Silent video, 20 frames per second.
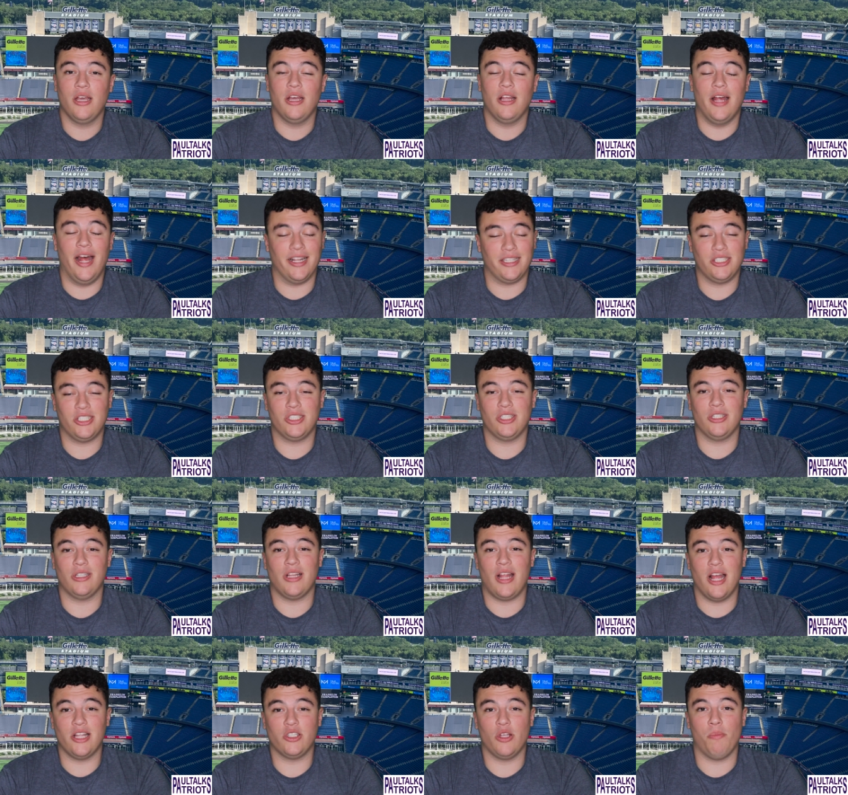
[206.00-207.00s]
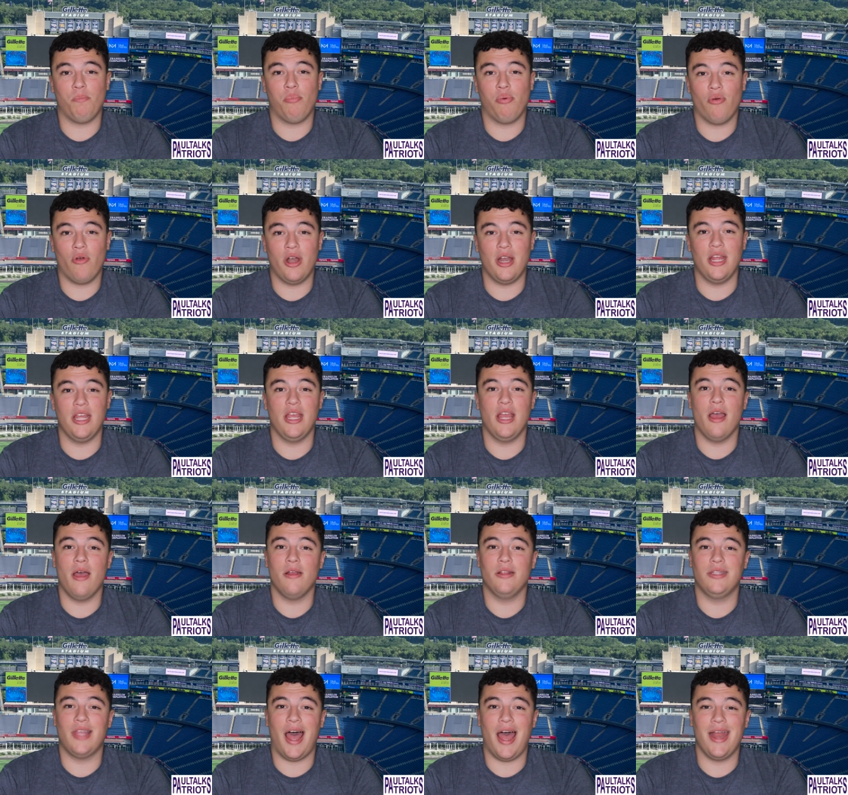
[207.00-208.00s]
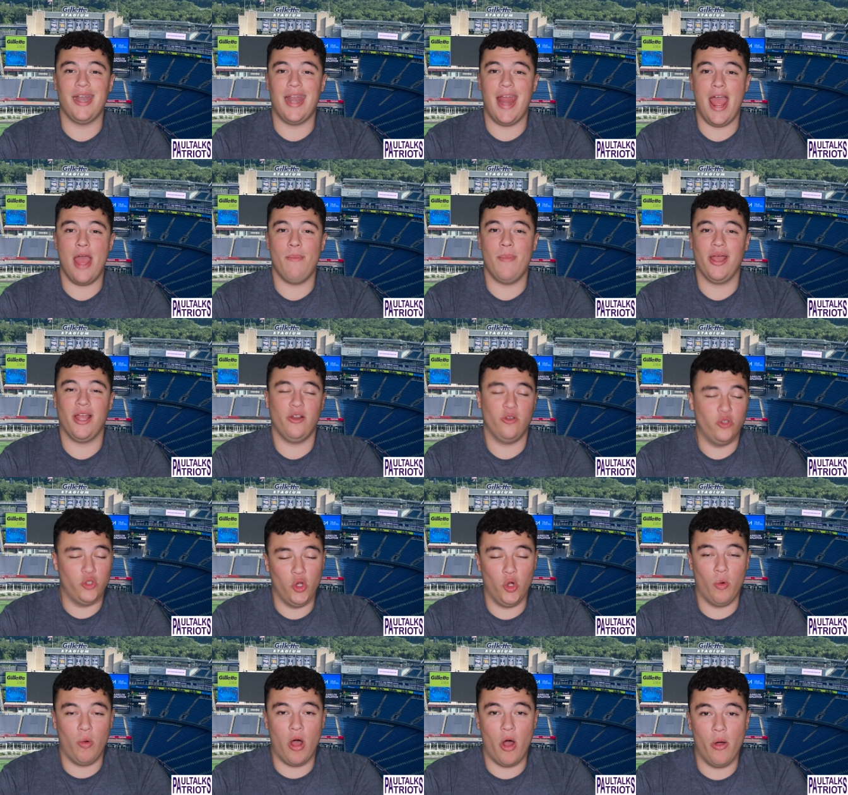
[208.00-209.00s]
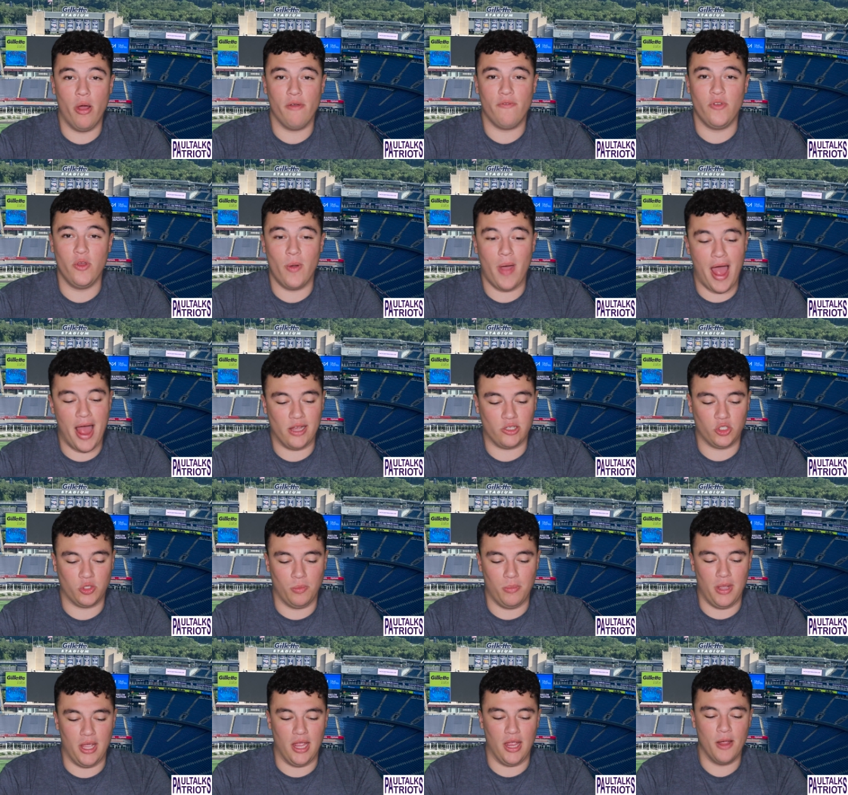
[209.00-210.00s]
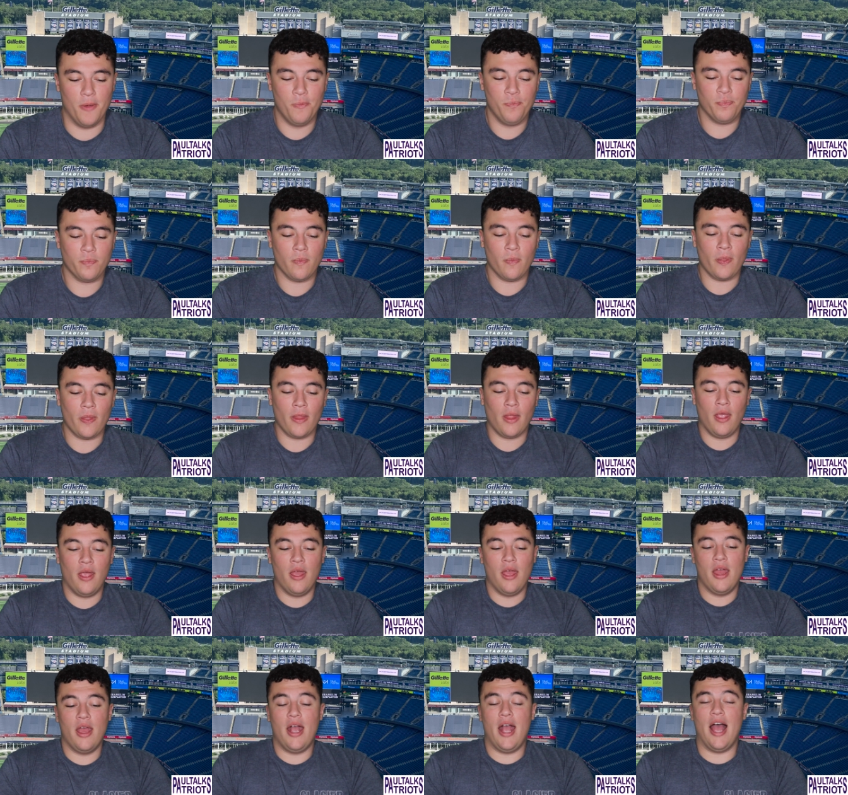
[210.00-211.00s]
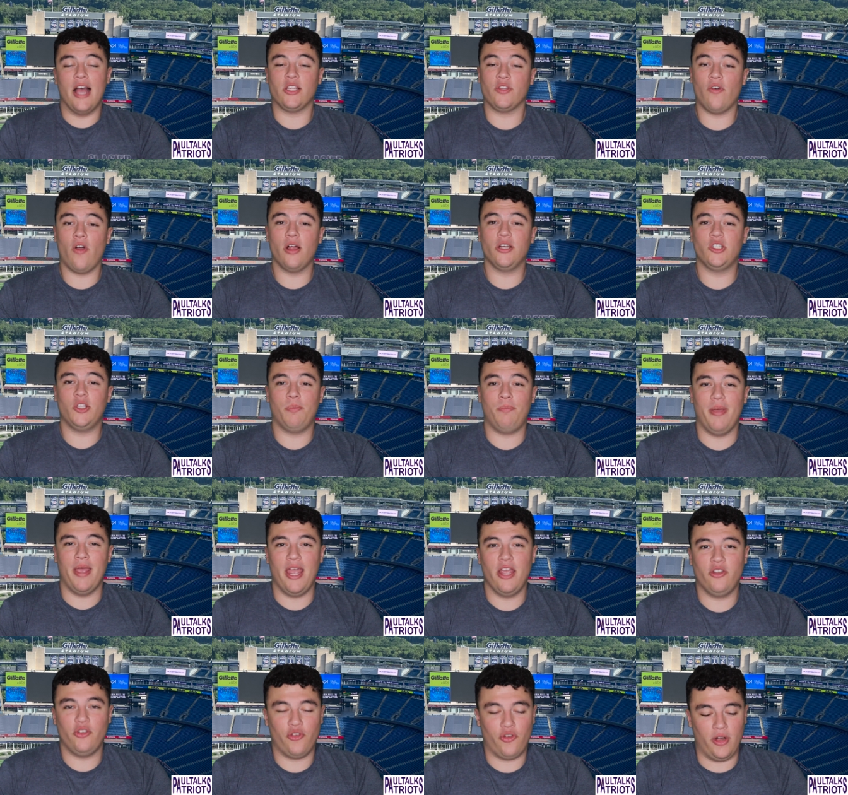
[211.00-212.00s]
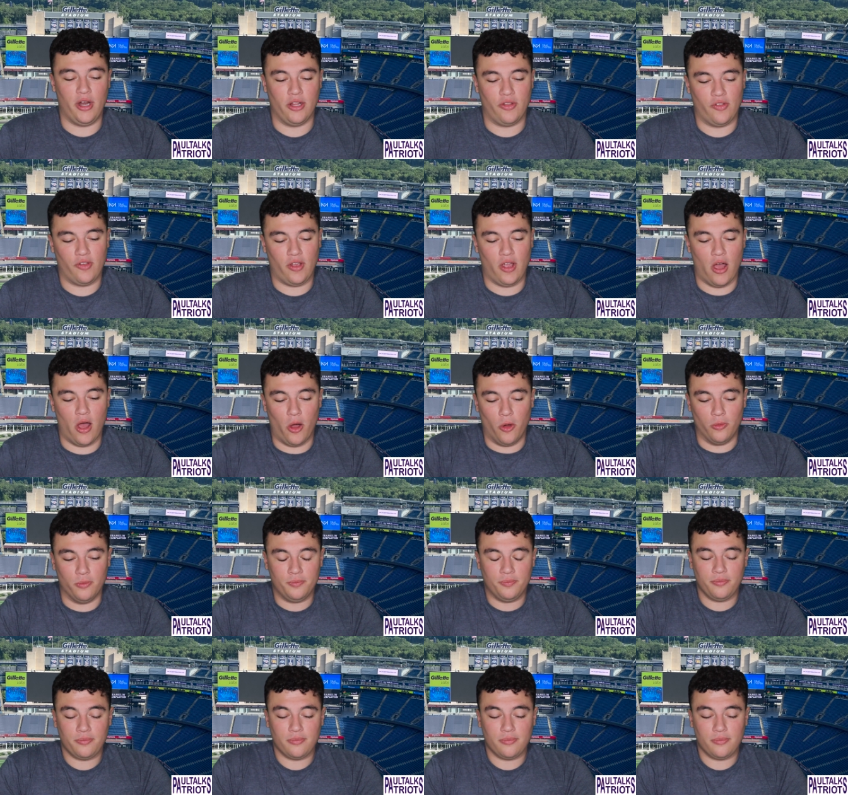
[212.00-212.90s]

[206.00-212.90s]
That's a pretty dynamic duo, if you ask me. As far as the Patriots go,